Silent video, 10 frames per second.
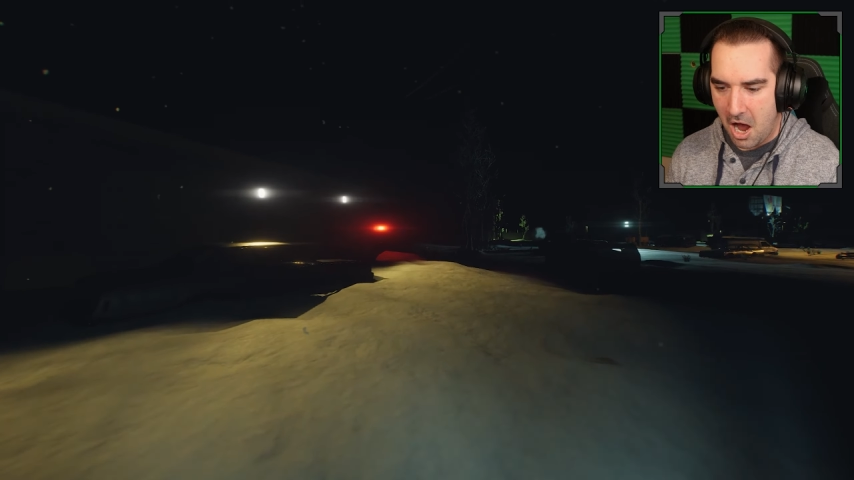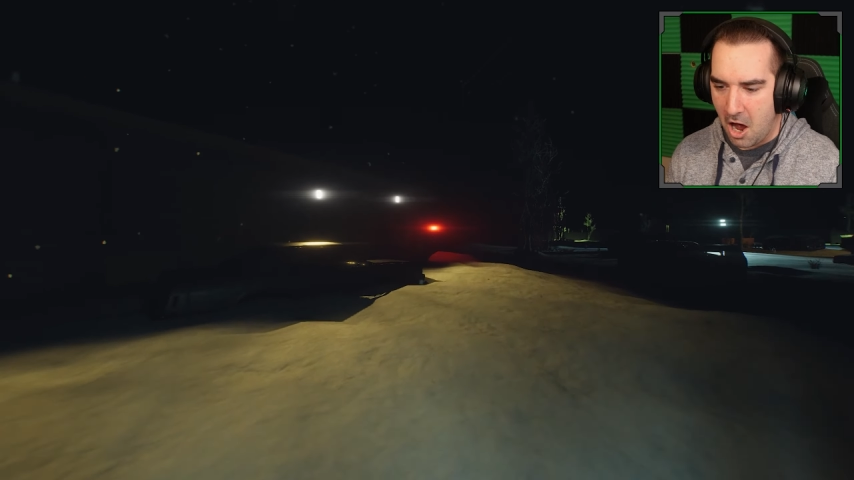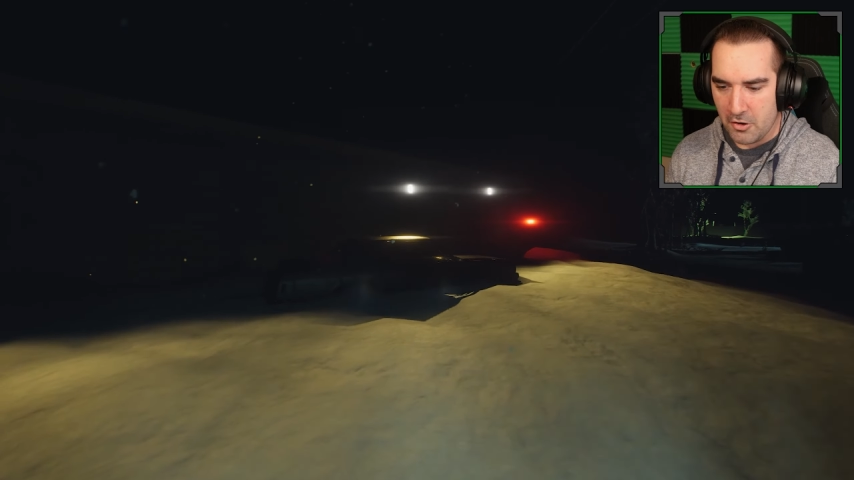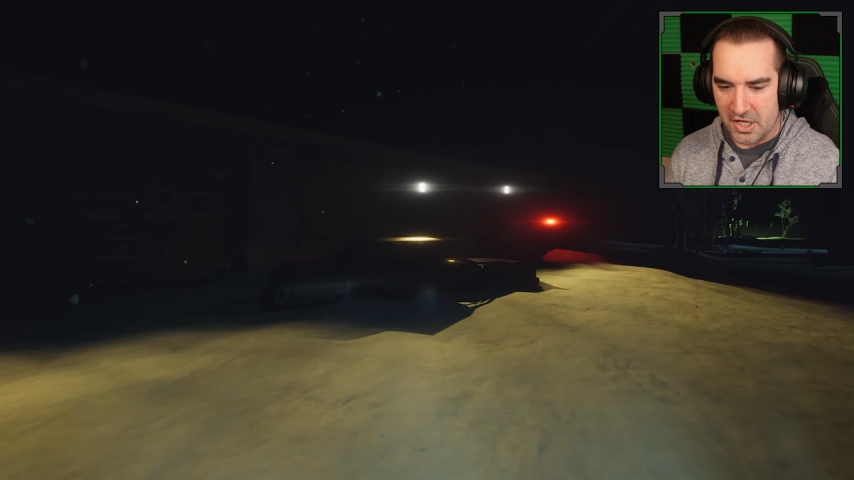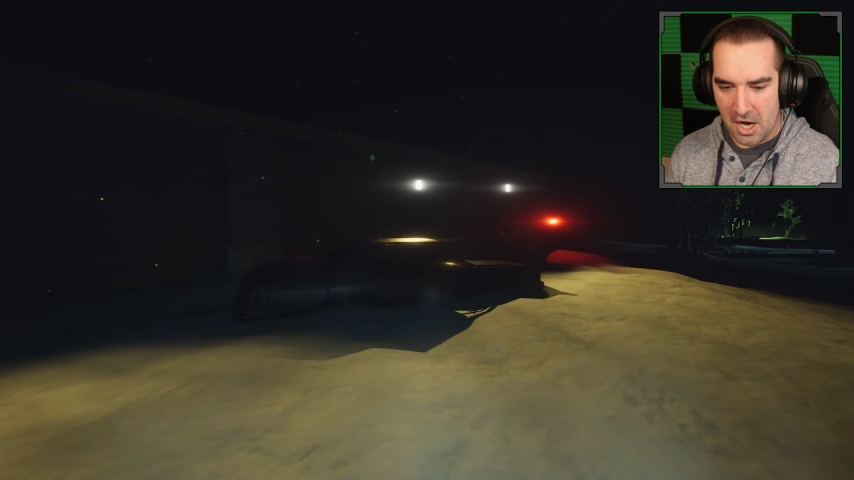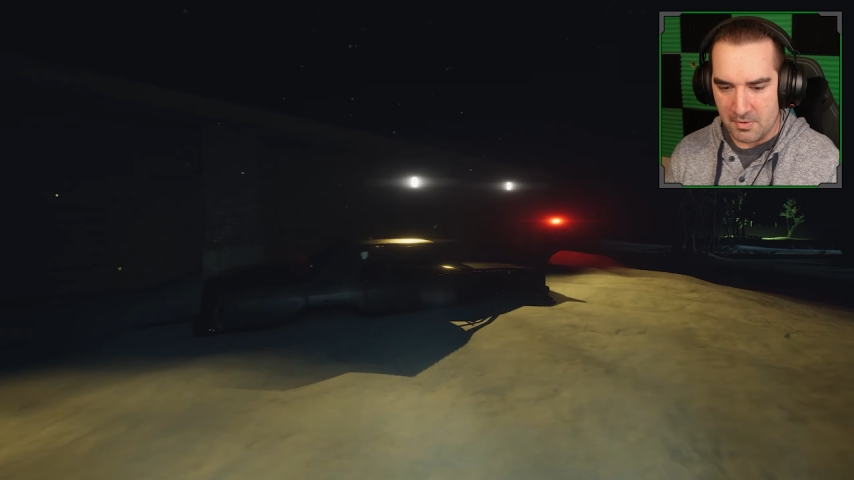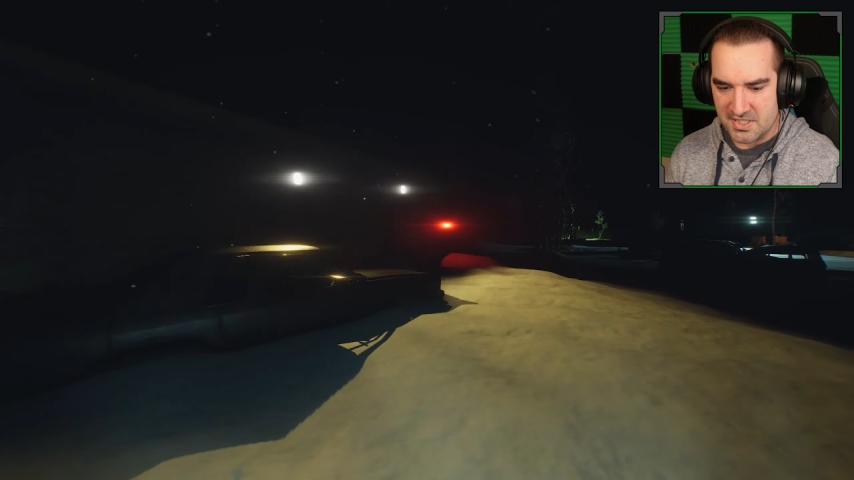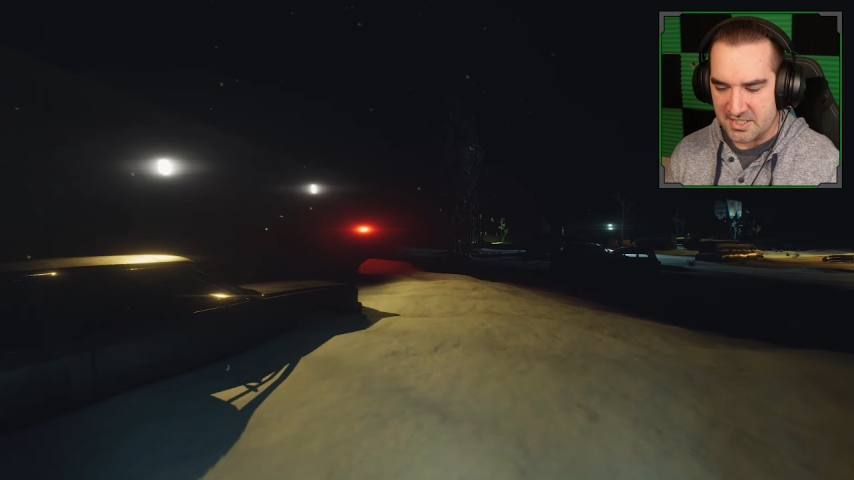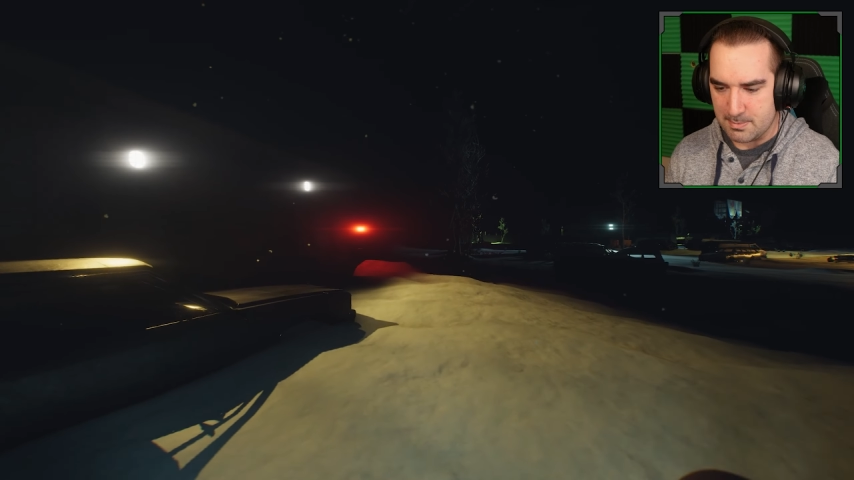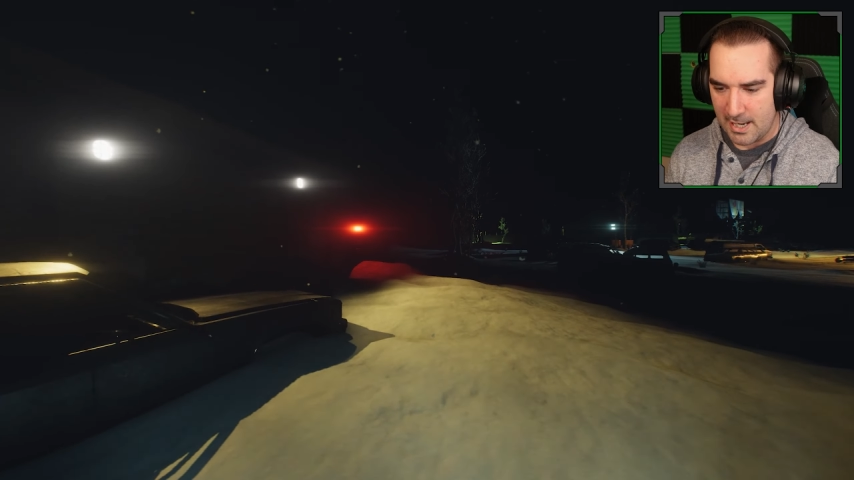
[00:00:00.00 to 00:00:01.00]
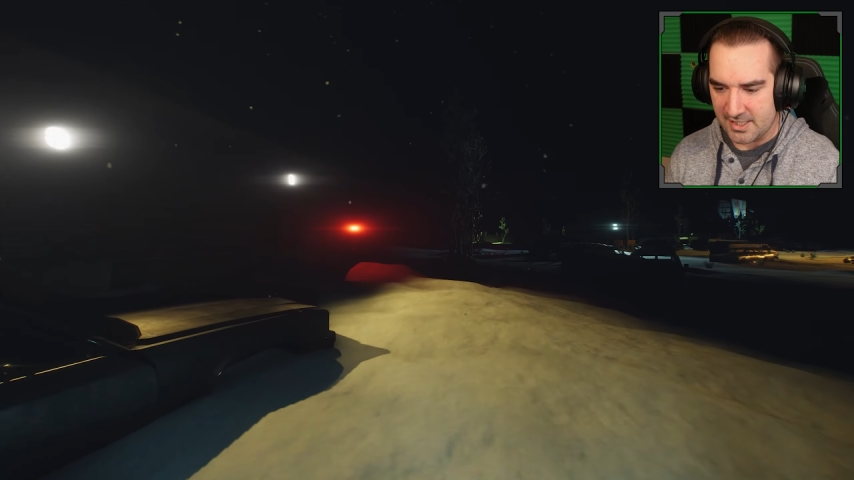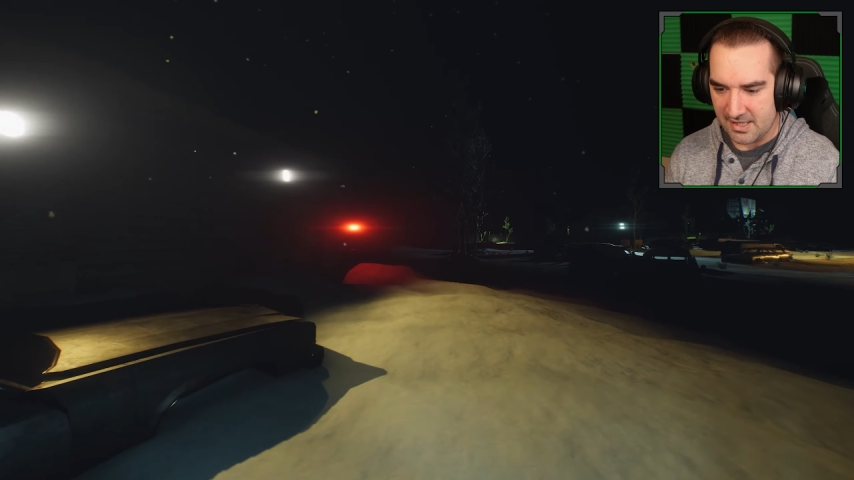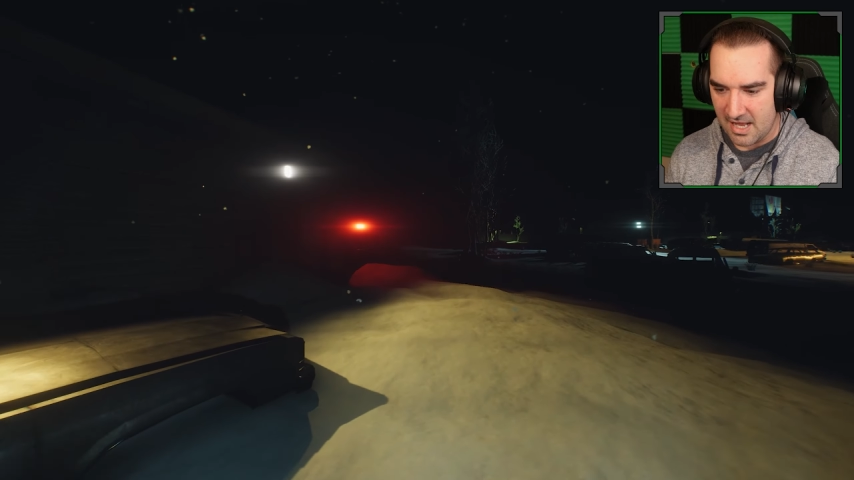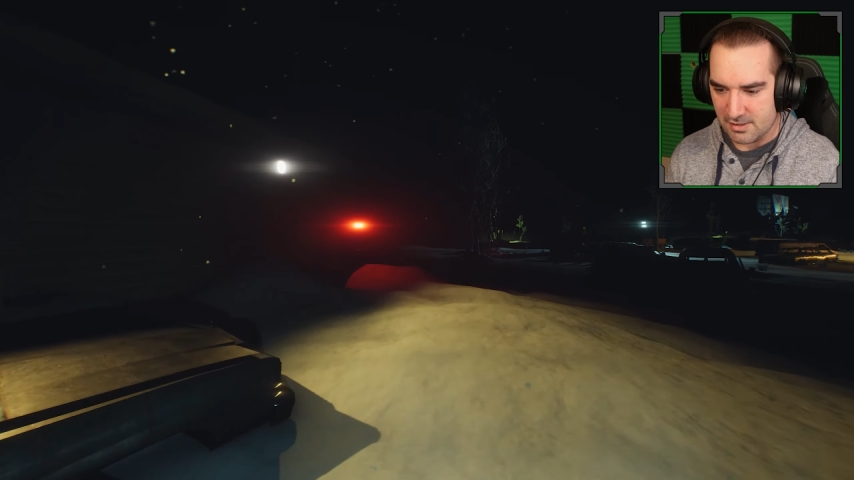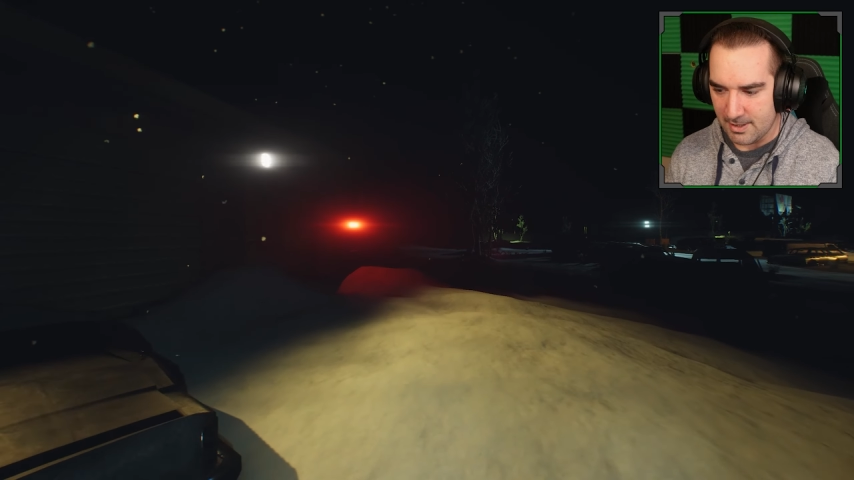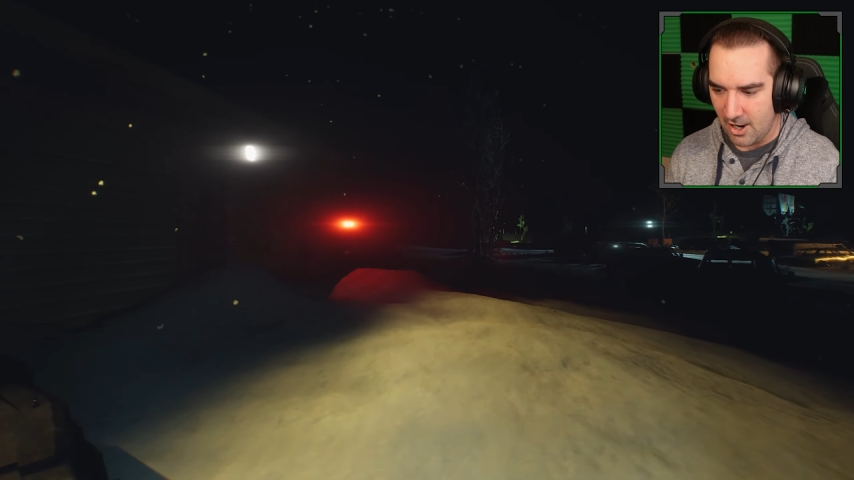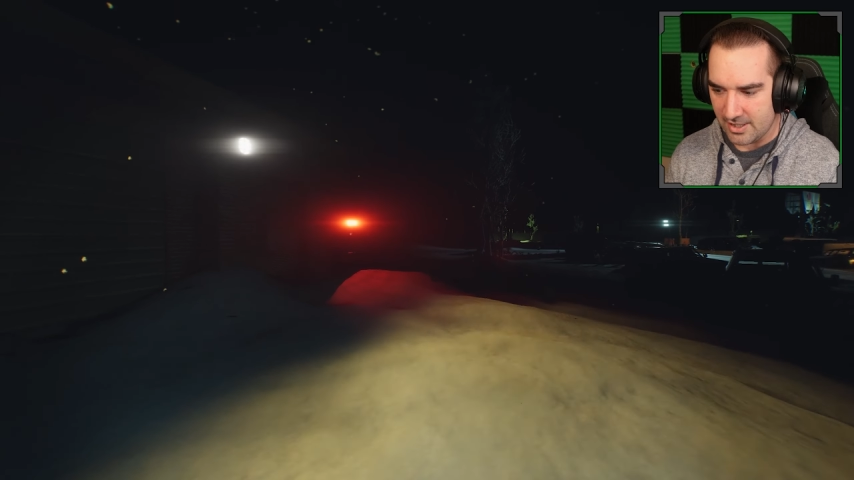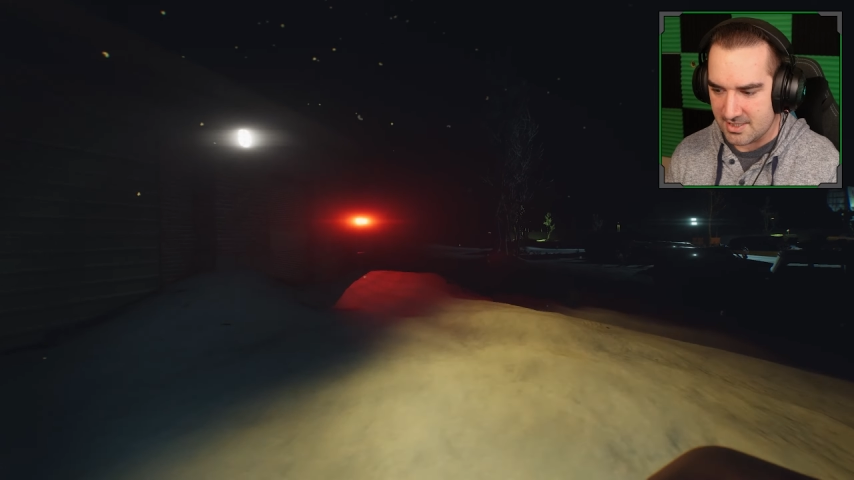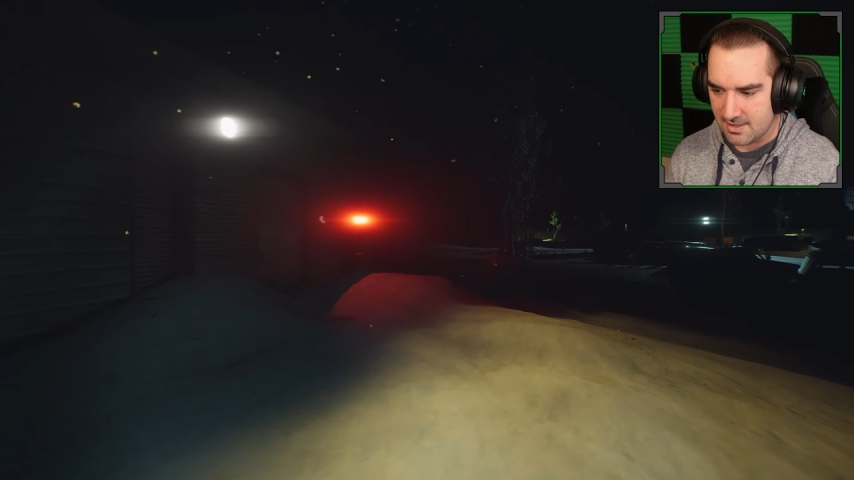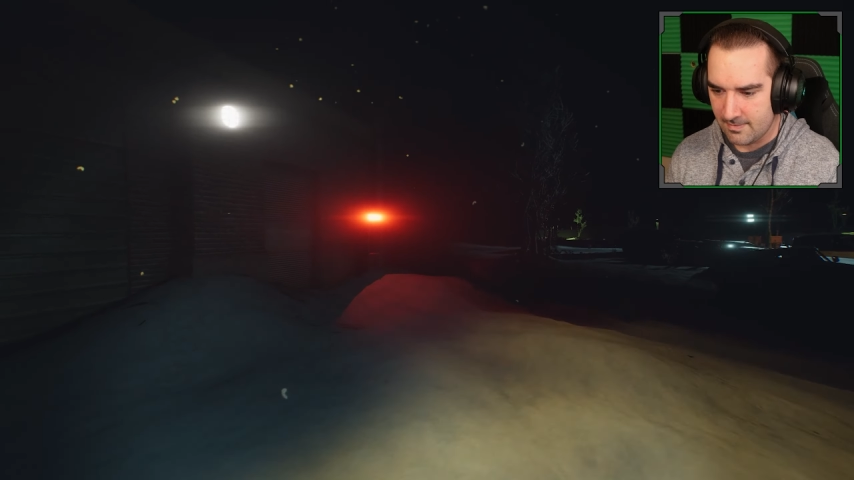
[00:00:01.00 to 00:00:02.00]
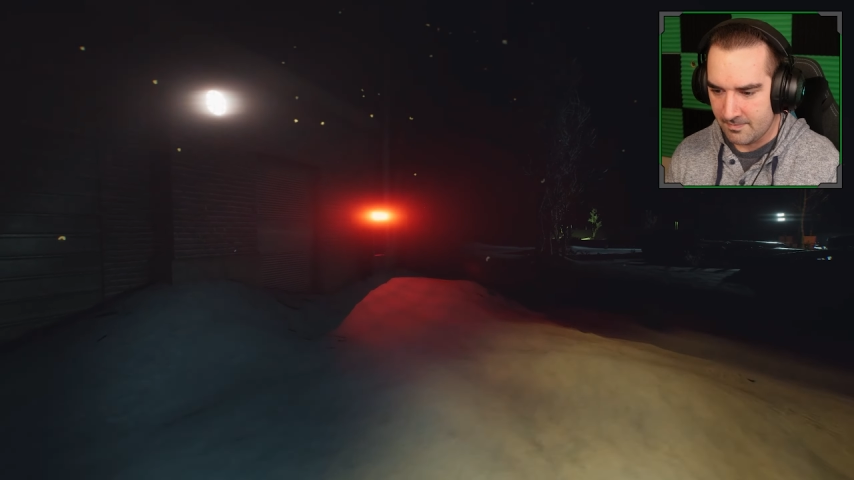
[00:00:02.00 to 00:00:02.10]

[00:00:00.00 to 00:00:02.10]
I don't think I was expecting that, to be honest.